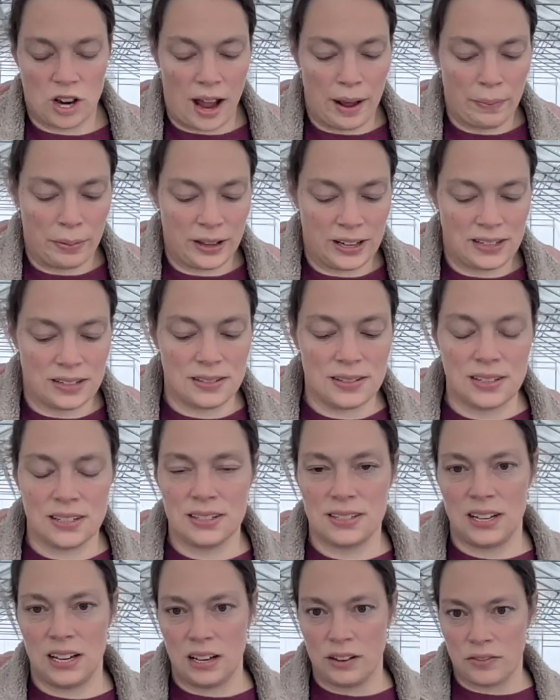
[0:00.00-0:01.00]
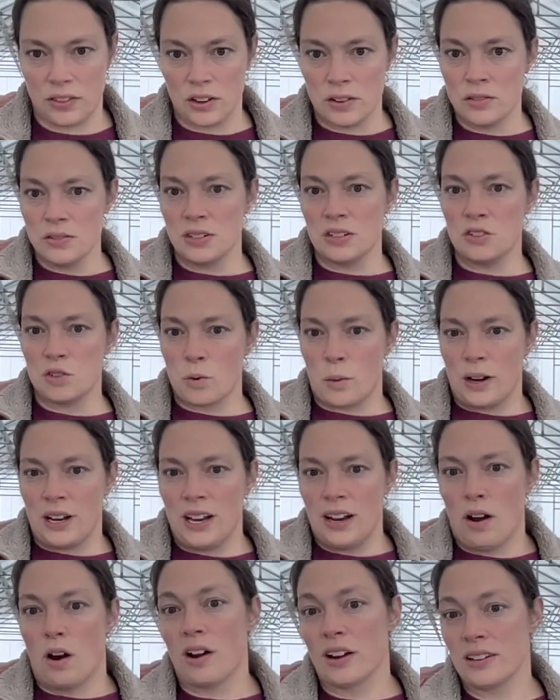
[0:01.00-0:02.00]
I planted 16 of those in
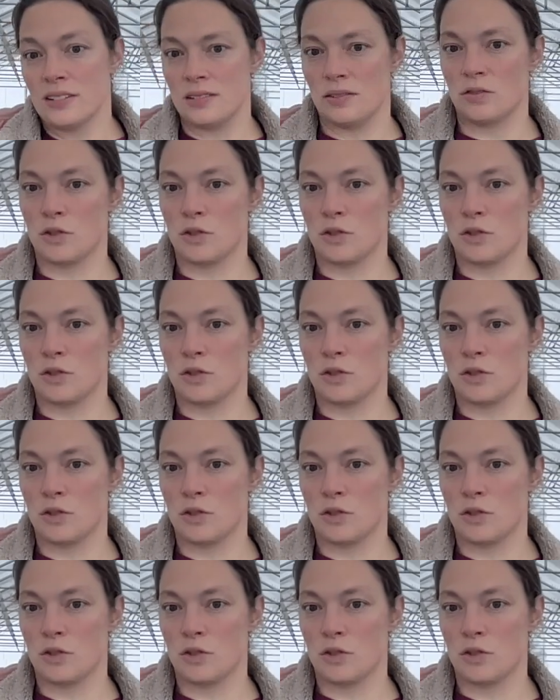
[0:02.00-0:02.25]
August of